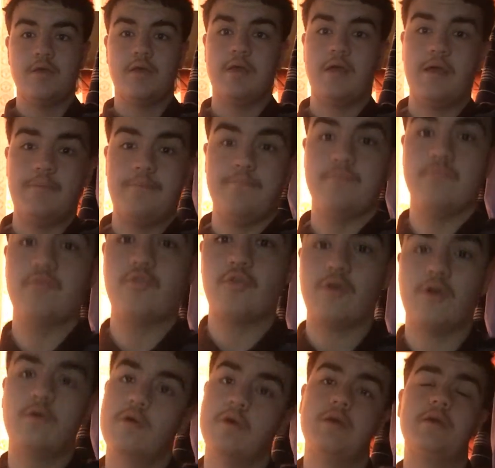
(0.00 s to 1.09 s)
Um,
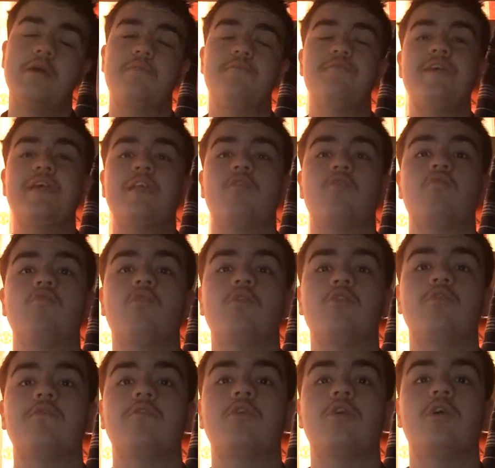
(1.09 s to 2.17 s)
so, uh, this was,
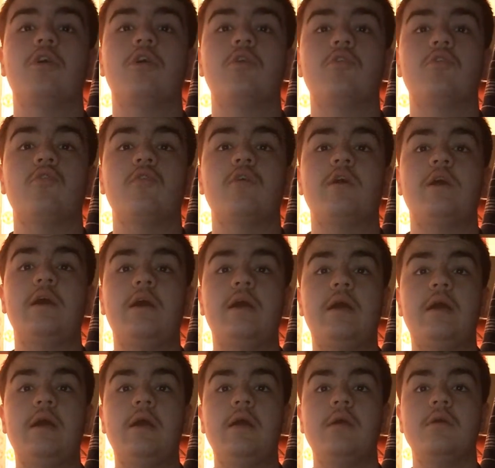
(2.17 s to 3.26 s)
of course,
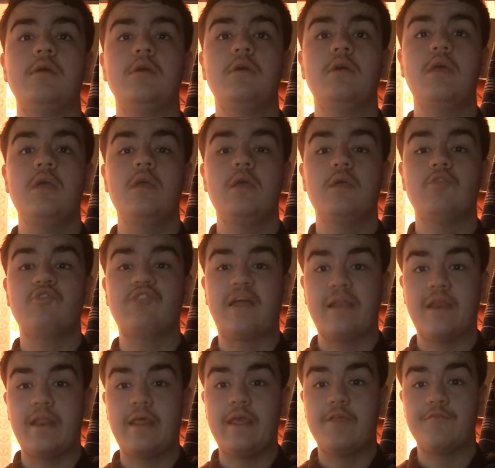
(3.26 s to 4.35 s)
uh,
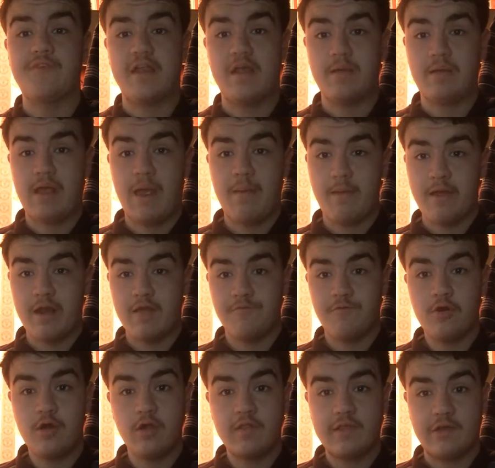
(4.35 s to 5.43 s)
Stan Lee's Venom cameo, and I
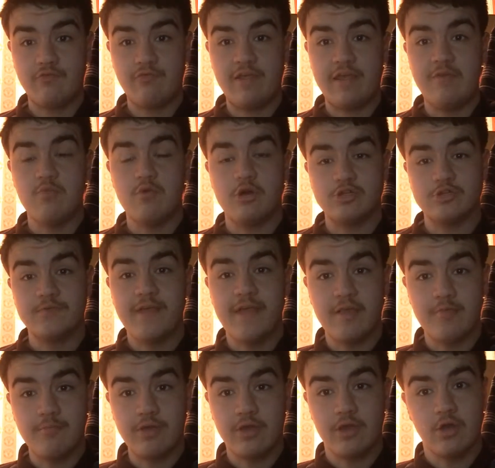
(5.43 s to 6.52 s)
thought I'd rewatch
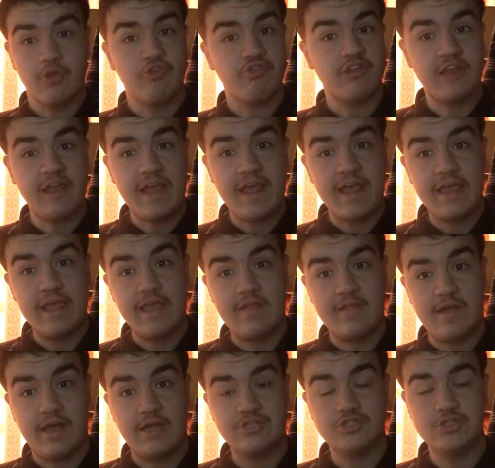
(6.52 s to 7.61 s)
this because today is
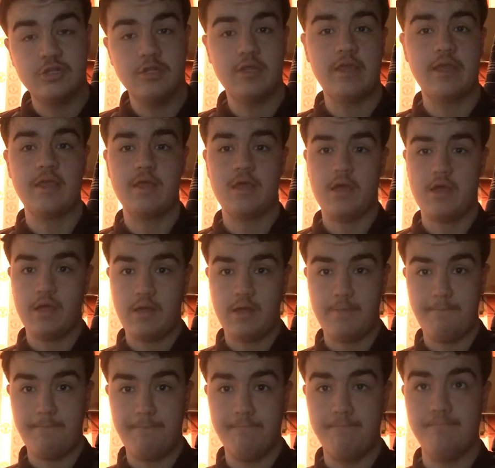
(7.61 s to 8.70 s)
actually
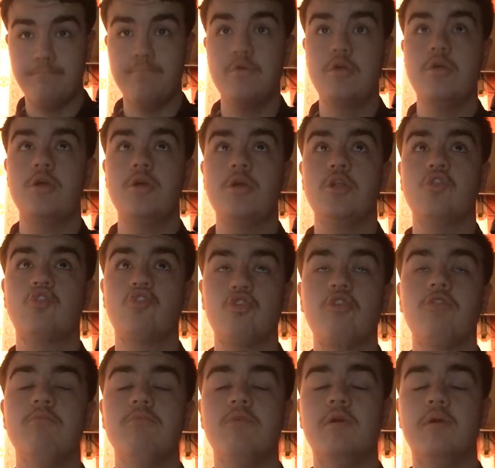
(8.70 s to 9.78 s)
um,
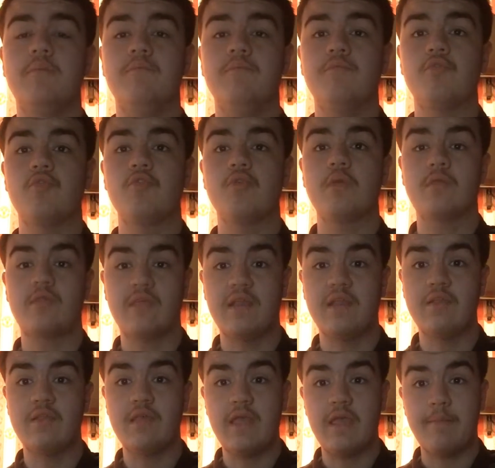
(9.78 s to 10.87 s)
two months
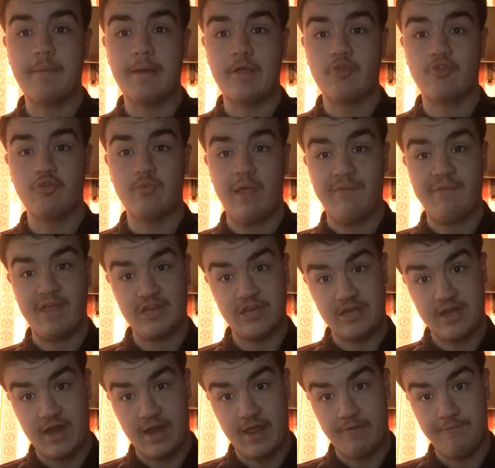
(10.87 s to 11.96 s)
since he passed away at the age of
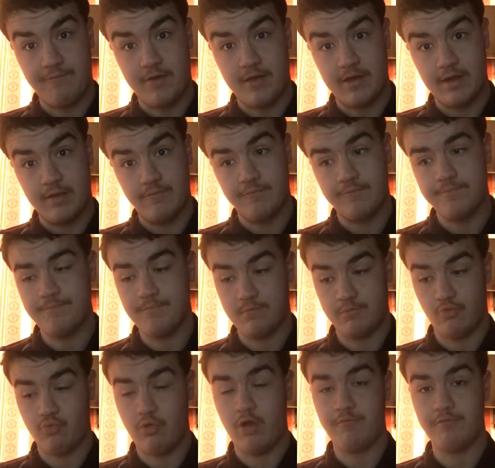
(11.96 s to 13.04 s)
95 on the
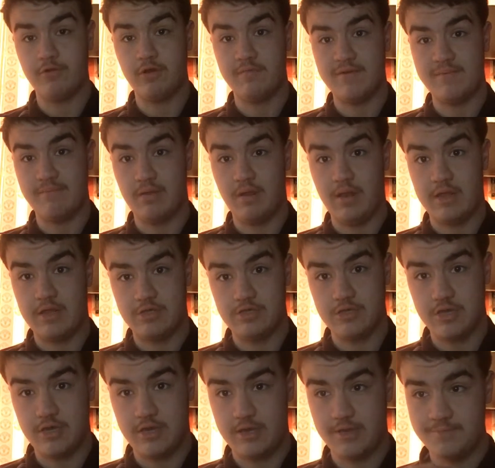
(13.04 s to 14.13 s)
12th of November last
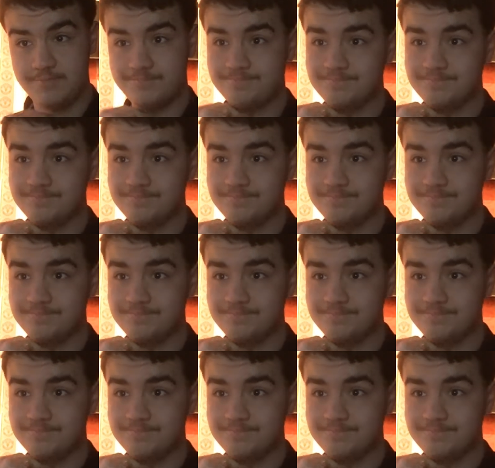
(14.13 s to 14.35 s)
year.